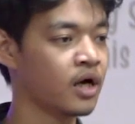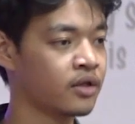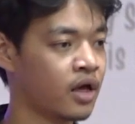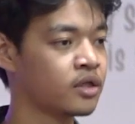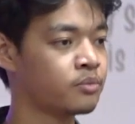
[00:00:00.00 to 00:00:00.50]

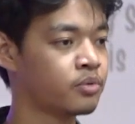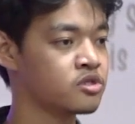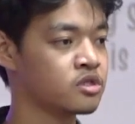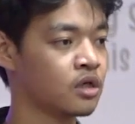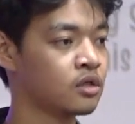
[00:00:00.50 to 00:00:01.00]
another
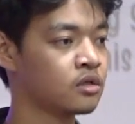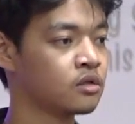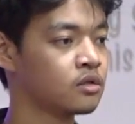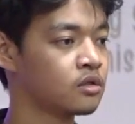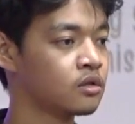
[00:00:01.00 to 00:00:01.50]
person
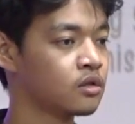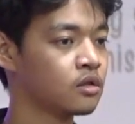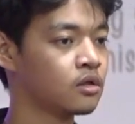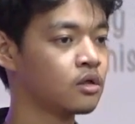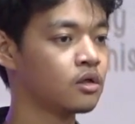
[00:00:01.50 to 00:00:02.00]

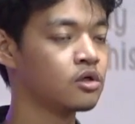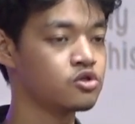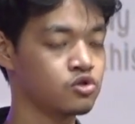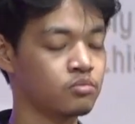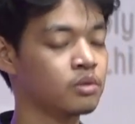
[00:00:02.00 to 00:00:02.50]

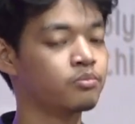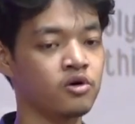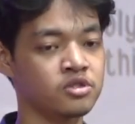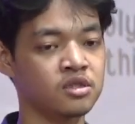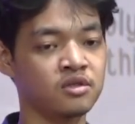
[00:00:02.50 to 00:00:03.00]
should be
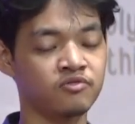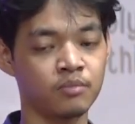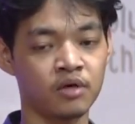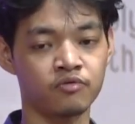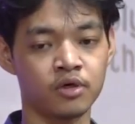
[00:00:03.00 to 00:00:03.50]
positive,
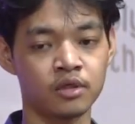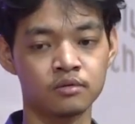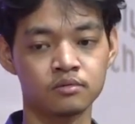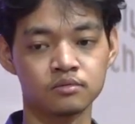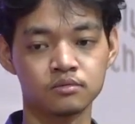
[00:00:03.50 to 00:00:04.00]
my friend.
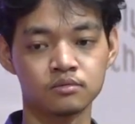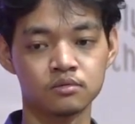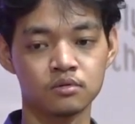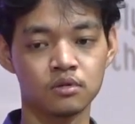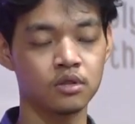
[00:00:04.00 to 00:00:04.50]

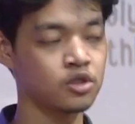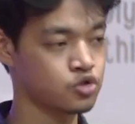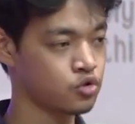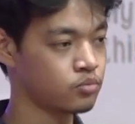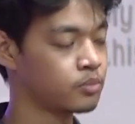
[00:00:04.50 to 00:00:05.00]
It
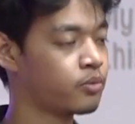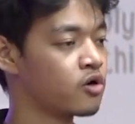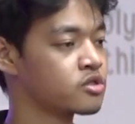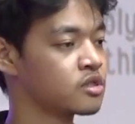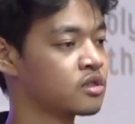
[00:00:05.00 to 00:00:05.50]
should be
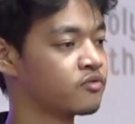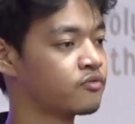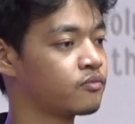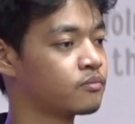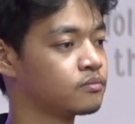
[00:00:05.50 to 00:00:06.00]
positive.
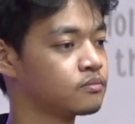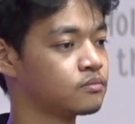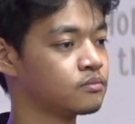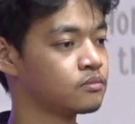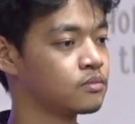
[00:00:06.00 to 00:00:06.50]

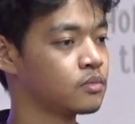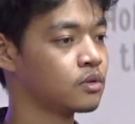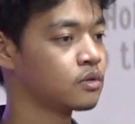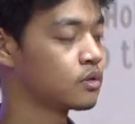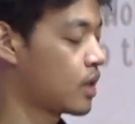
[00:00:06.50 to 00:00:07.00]

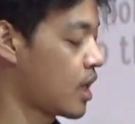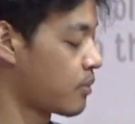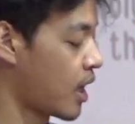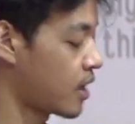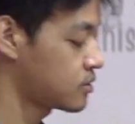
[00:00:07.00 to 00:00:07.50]

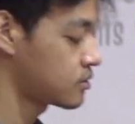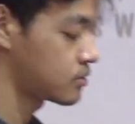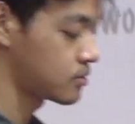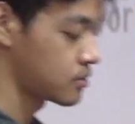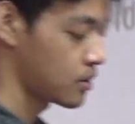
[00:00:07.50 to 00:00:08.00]
Amen?
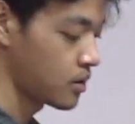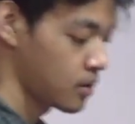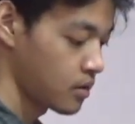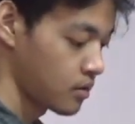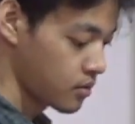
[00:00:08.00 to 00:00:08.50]

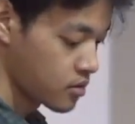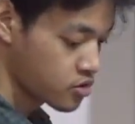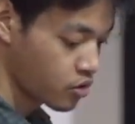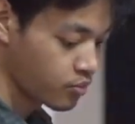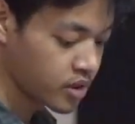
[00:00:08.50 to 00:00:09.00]

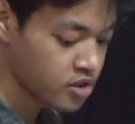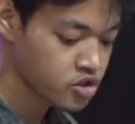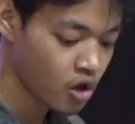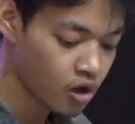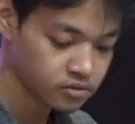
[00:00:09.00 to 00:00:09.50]
So be the
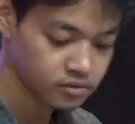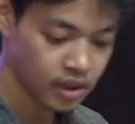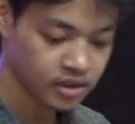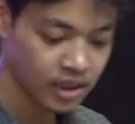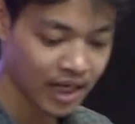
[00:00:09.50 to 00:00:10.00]
salt
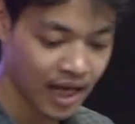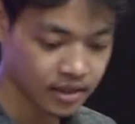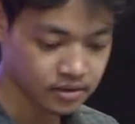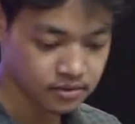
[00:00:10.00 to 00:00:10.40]
and the light.